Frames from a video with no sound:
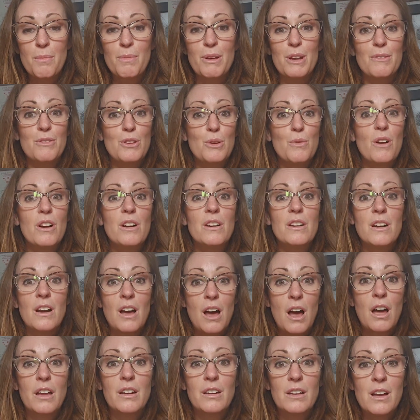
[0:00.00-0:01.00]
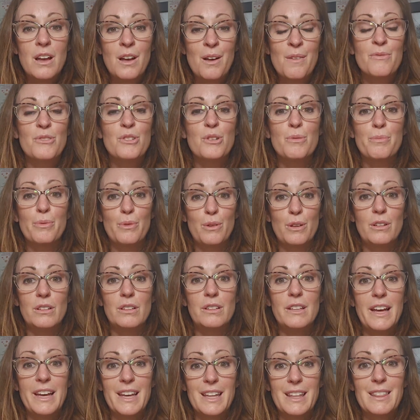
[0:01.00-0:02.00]
But if you are not comfortable
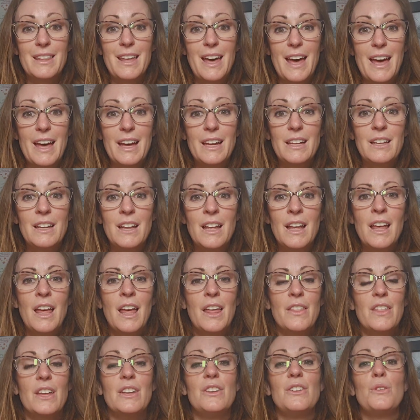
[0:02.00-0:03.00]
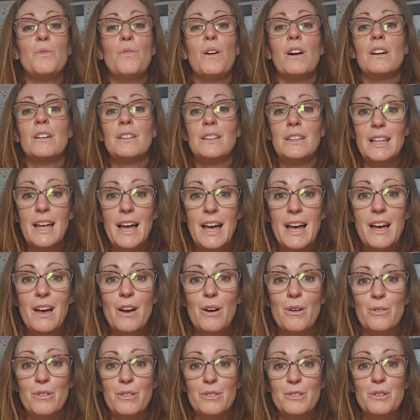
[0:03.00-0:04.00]
like that, then you are
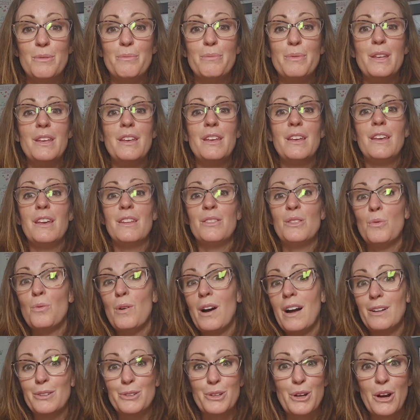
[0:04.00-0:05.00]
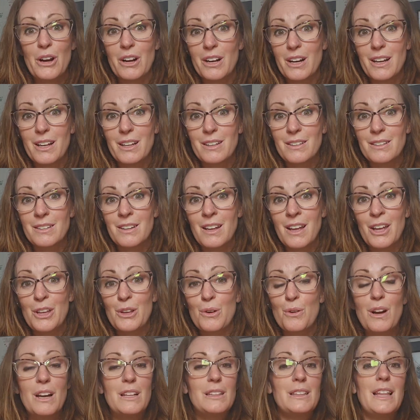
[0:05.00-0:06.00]
allowed to be in the wild garden.
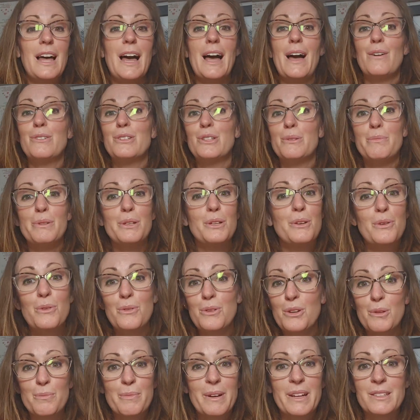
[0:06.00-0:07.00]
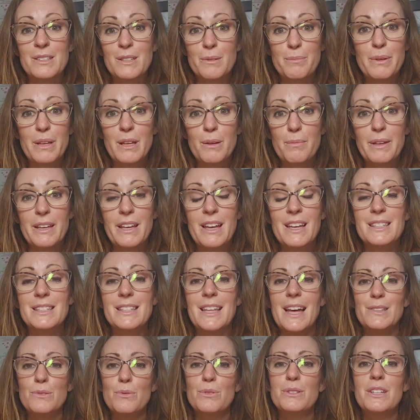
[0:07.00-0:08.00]
You're allowed to be who you're meant to be, because
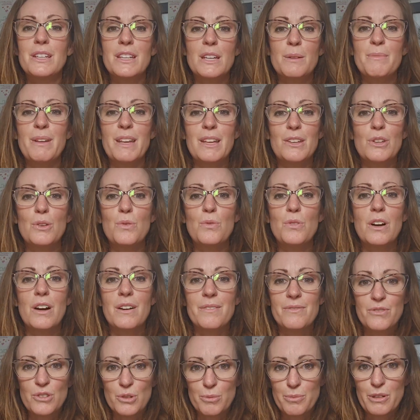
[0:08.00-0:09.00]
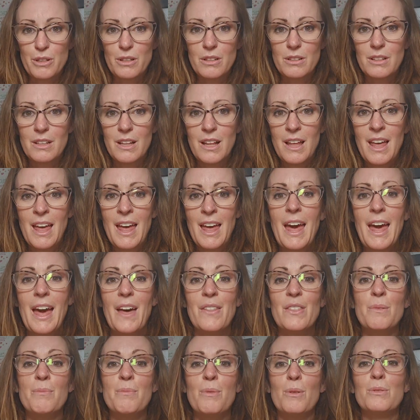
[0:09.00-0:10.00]
that's what's going to make you comfortable.
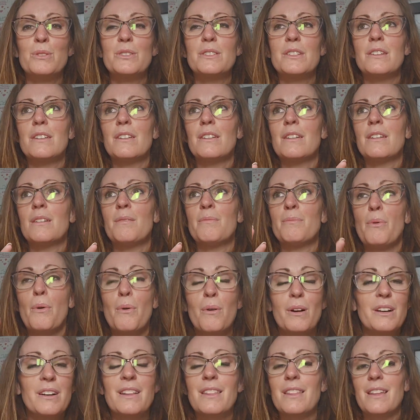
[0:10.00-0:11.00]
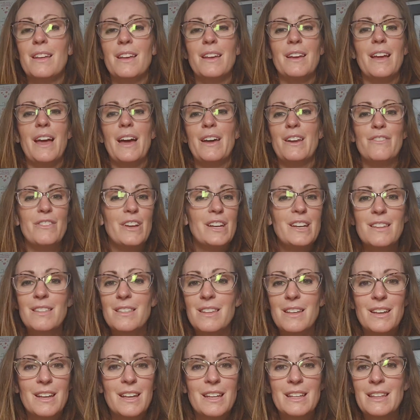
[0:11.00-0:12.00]
And the most important thing out of
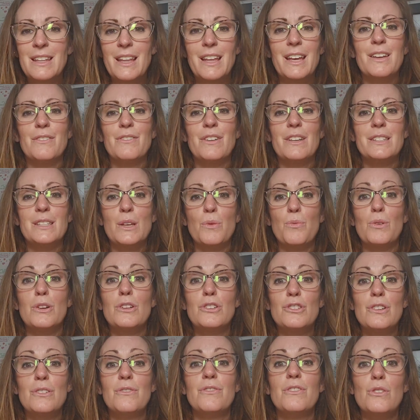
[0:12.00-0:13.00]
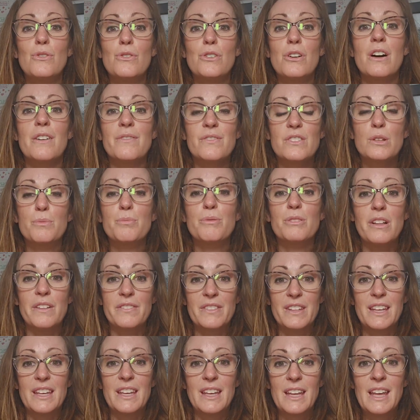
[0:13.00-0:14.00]
anything in life is that we should feel comfortable
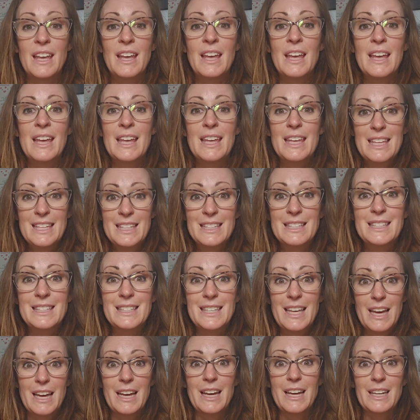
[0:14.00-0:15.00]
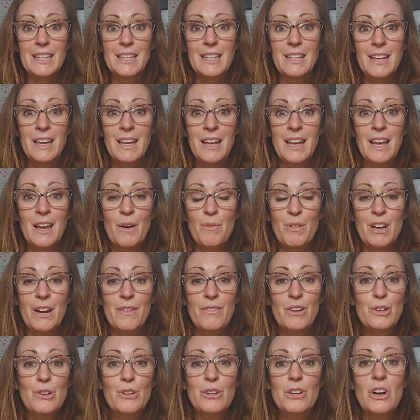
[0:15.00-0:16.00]
on the inside. And
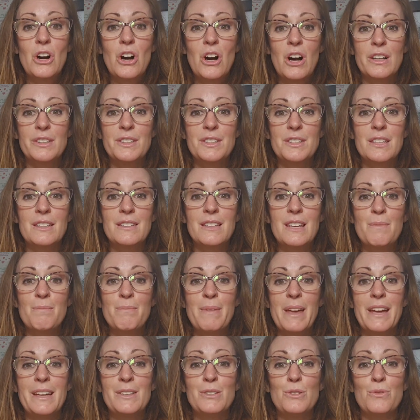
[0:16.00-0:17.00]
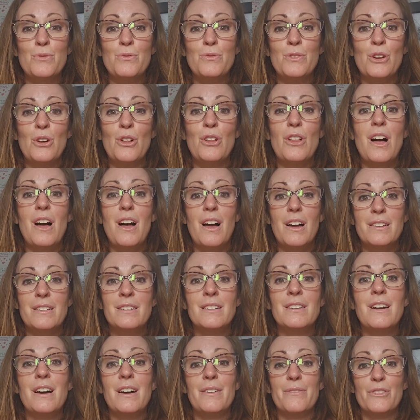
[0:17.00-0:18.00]
whenever you're constantly made to feel
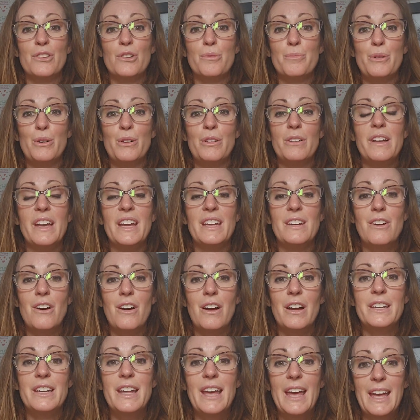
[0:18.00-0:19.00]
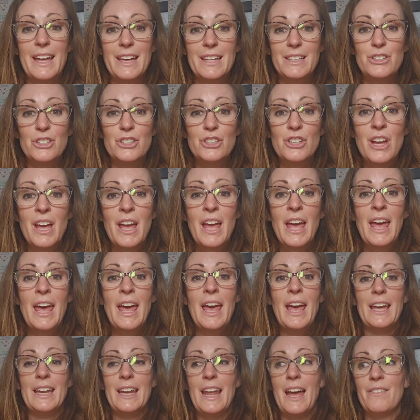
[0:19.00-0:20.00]
uncomfortable and on edge
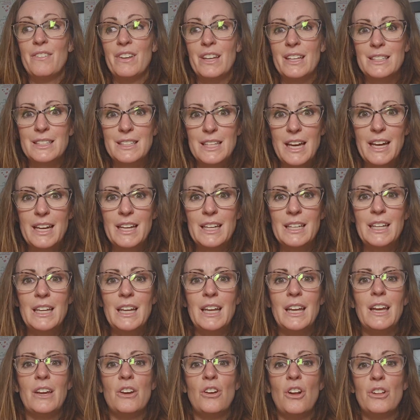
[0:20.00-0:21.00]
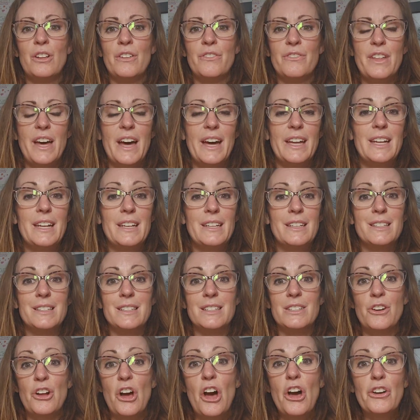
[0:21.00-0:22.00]
and have anxiety and all of that, it
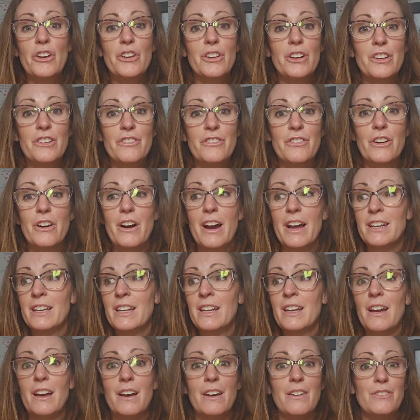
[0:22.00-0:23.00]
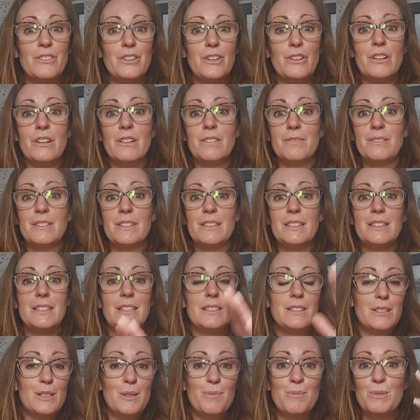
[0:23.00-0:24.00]
is not good for any of your
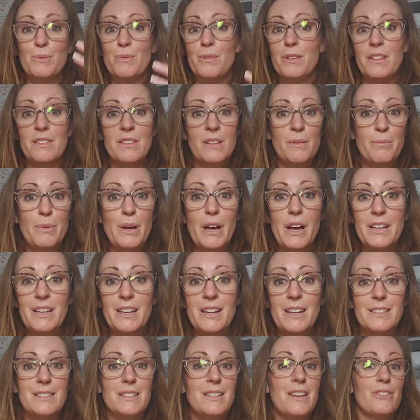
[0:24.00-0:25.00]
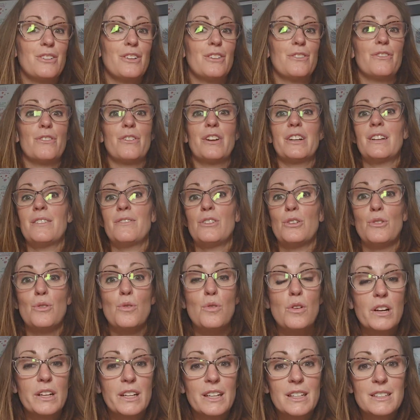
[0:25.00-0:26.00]
systems within the body. It's not good for any of your
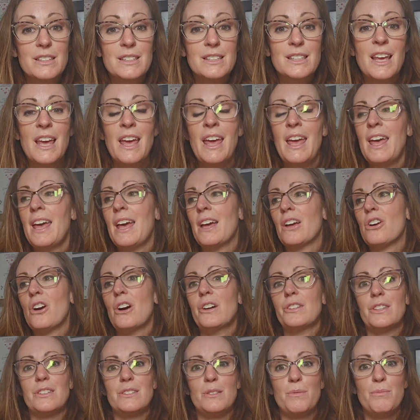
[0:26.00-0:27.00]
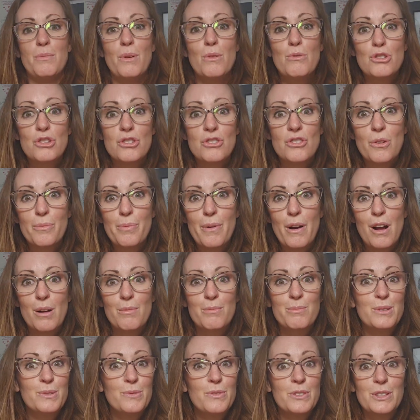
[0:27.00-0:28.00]
organs. It causes emotional
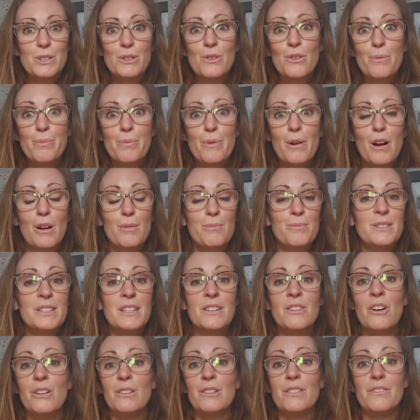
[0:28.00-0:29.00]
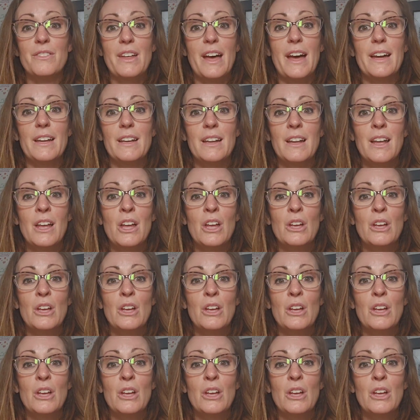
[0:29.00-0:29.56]
problems, physical problems, and all of that.